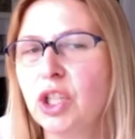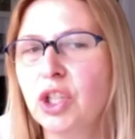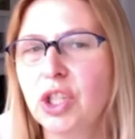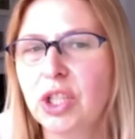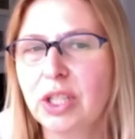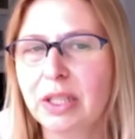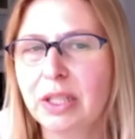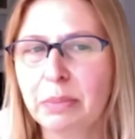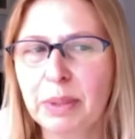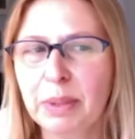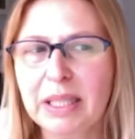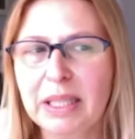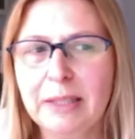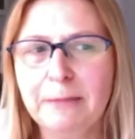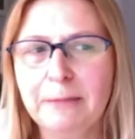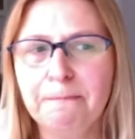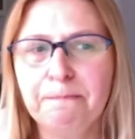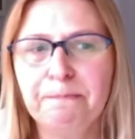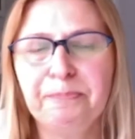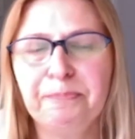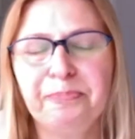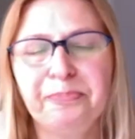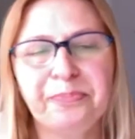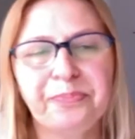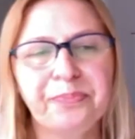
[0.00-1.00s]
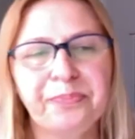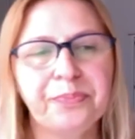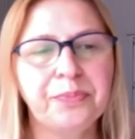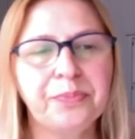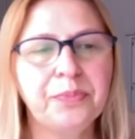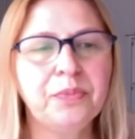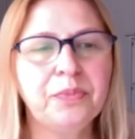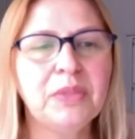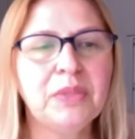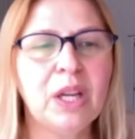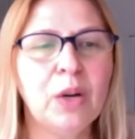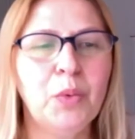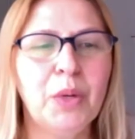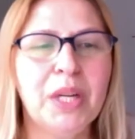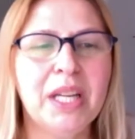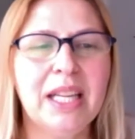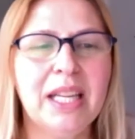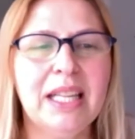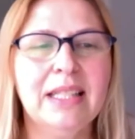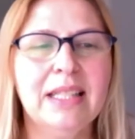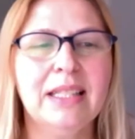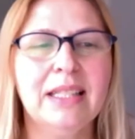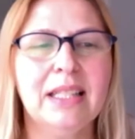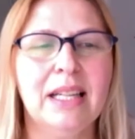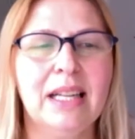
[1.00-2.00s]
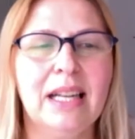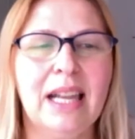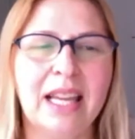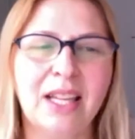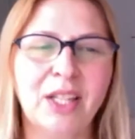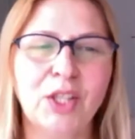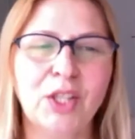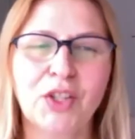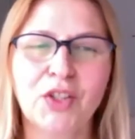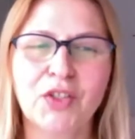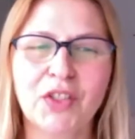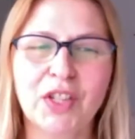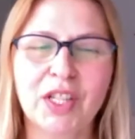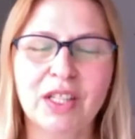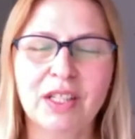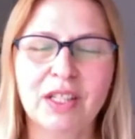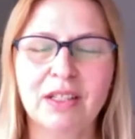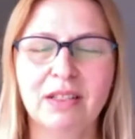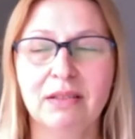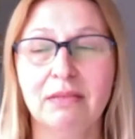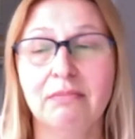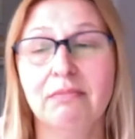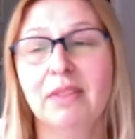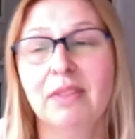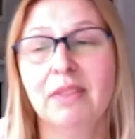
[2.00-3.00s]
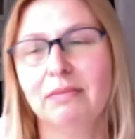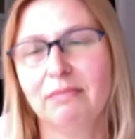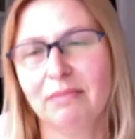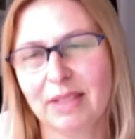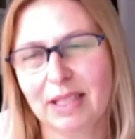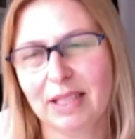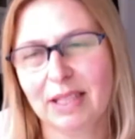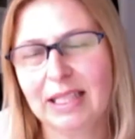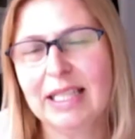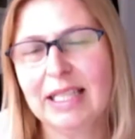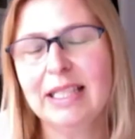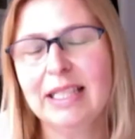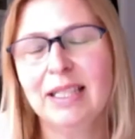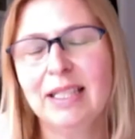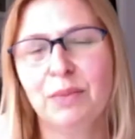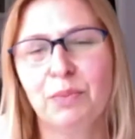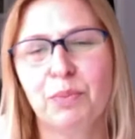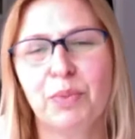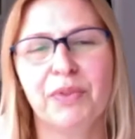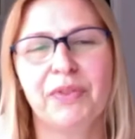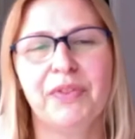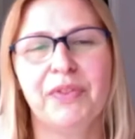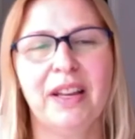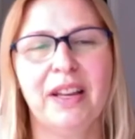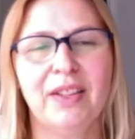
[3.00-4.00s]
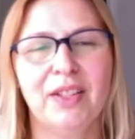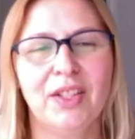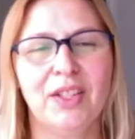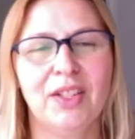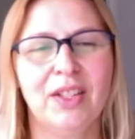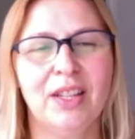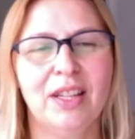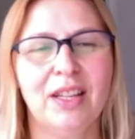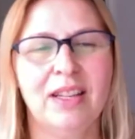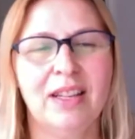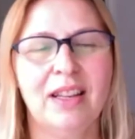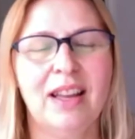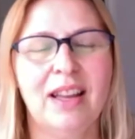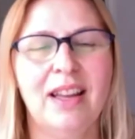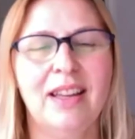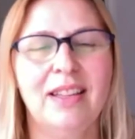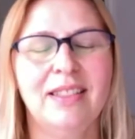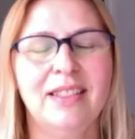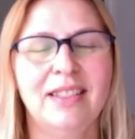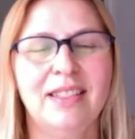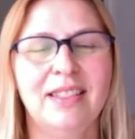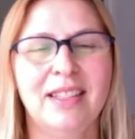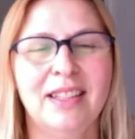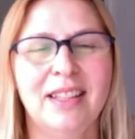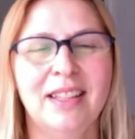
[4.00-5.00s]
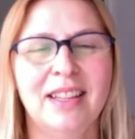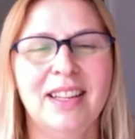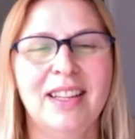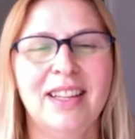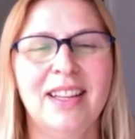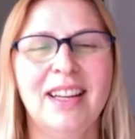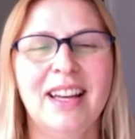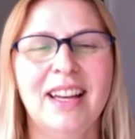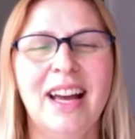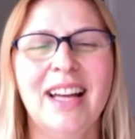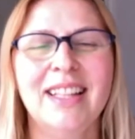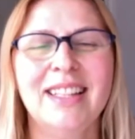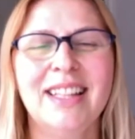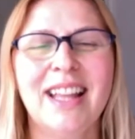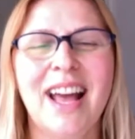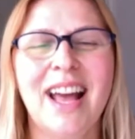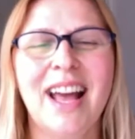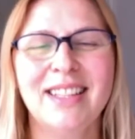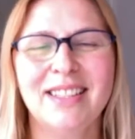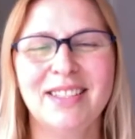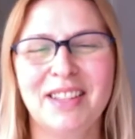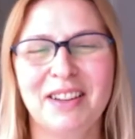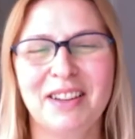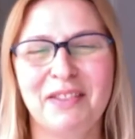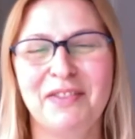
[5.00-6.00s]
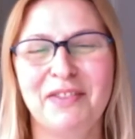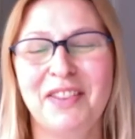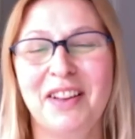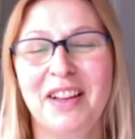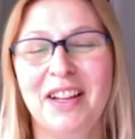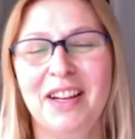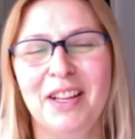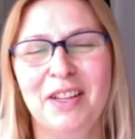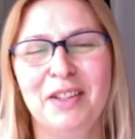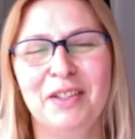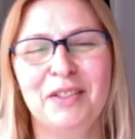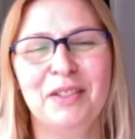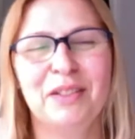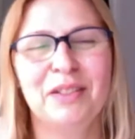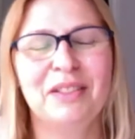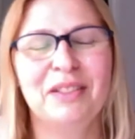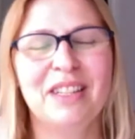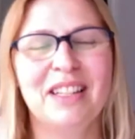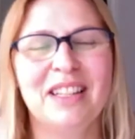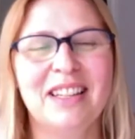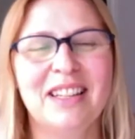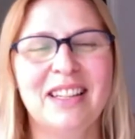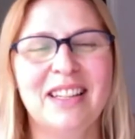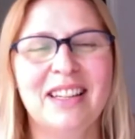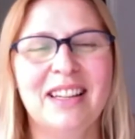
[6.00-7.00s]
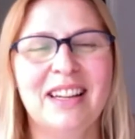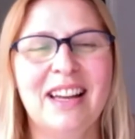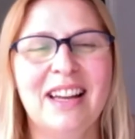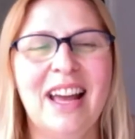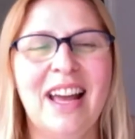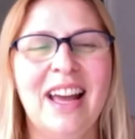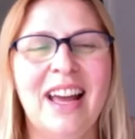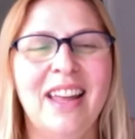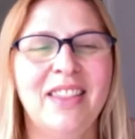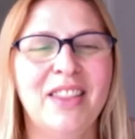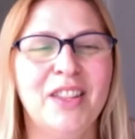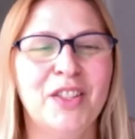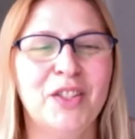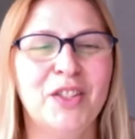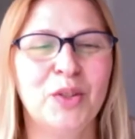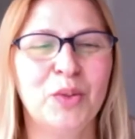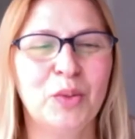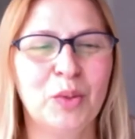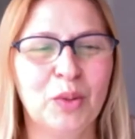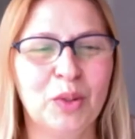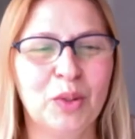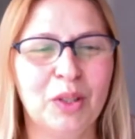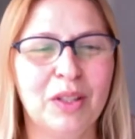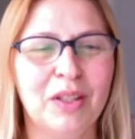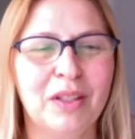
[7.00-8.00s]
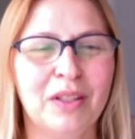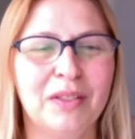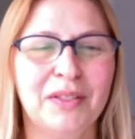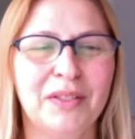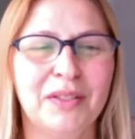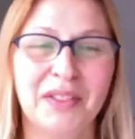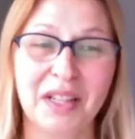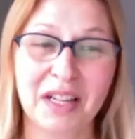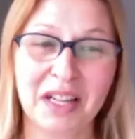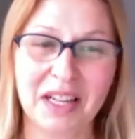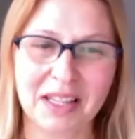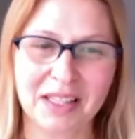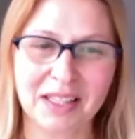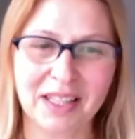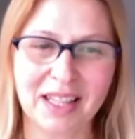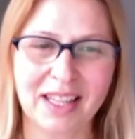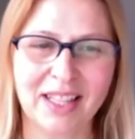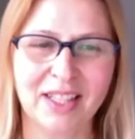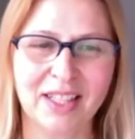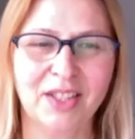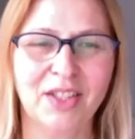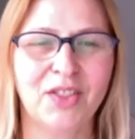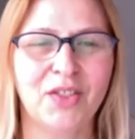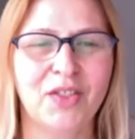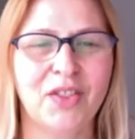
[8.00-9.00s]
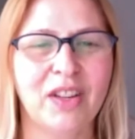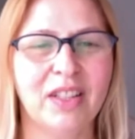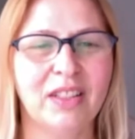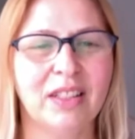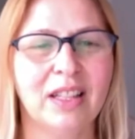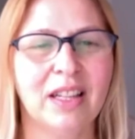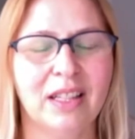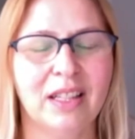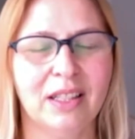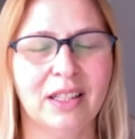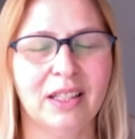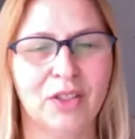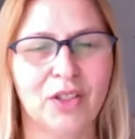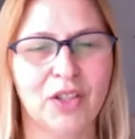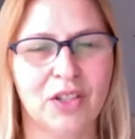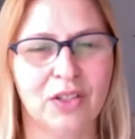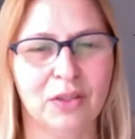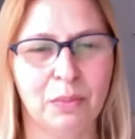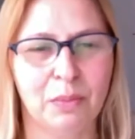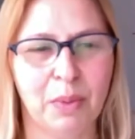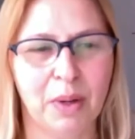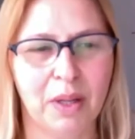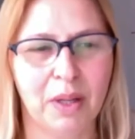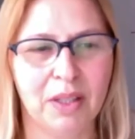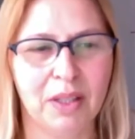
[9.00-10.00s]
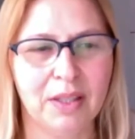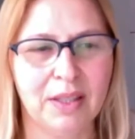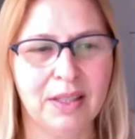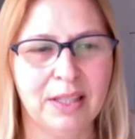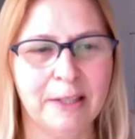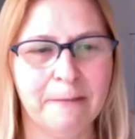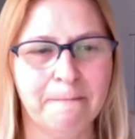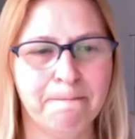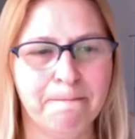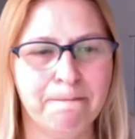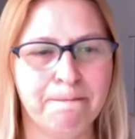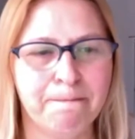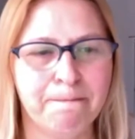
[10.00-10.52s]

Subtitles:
Dublin, where he's a lecturer, assistant professor, and at Astor Fellow at the School of Art History and Cultural Policy.